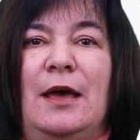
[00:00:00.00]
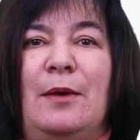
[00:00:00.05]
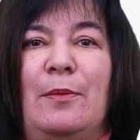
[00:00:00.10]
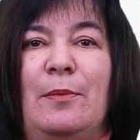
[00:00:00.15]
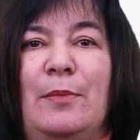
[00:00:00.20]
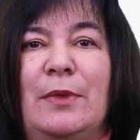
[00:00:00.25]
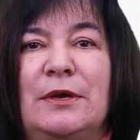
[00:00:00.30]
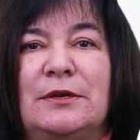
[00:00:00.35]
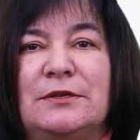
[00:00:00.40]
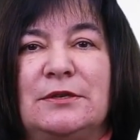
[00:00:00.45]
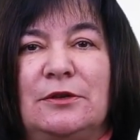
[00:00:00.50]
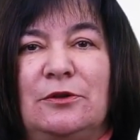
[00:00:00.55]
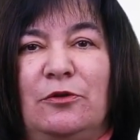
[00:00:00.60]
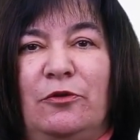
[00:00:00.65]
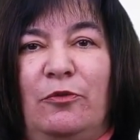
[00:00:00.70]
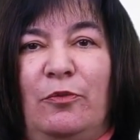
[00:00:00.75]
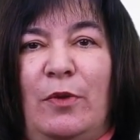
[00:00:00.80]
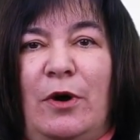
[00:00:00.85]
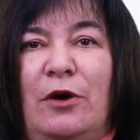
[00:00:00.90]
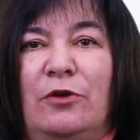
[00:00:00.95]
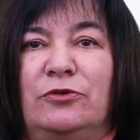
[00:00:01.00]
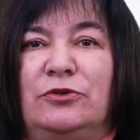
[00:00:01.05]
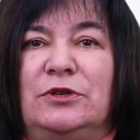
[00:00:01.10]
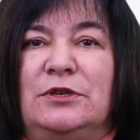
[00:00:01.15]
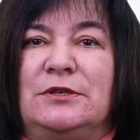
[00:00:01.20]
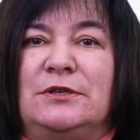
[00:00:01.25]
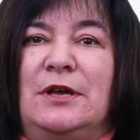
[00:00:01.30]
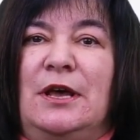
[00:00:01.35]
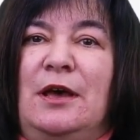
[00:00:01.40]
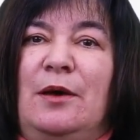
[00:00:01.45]
mixing of
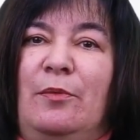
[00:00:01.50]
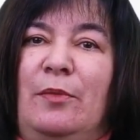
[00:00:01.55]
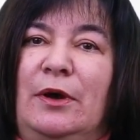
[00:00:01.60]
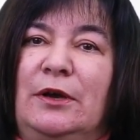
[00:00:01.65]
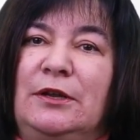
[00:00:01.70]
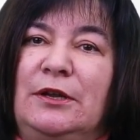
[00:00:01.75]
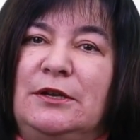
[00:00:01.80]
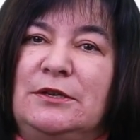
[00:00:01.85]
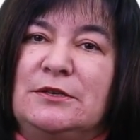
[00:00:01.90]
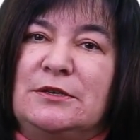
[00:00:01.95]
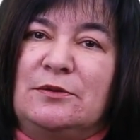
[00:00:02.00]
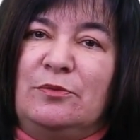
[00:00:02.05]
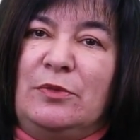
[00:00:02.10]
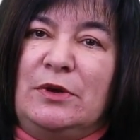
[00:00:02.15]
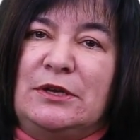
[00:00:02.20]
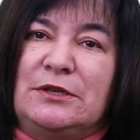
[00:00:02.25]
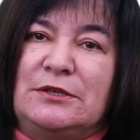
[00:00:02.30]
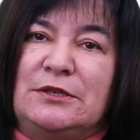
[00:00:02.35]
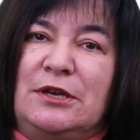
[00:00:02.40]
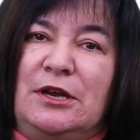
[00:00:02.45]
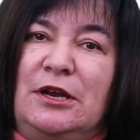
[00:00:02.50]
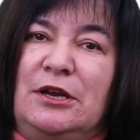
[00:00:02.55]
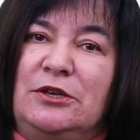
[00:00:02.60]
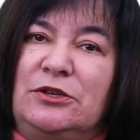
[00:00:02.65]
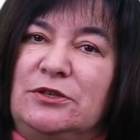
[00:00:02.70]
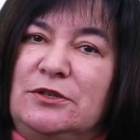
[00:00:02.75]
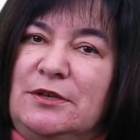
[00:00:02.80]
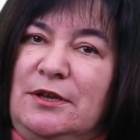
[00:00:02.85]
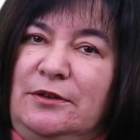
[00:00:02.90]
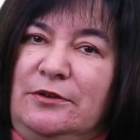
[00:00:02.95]
powders, magnetic mixer,
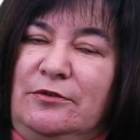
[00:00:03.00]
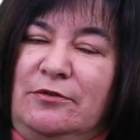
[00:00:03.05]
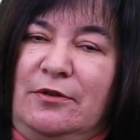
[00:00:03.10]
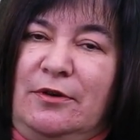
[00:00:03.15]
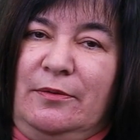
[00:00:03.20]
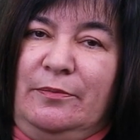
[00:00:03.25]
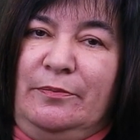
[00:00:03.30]
etc.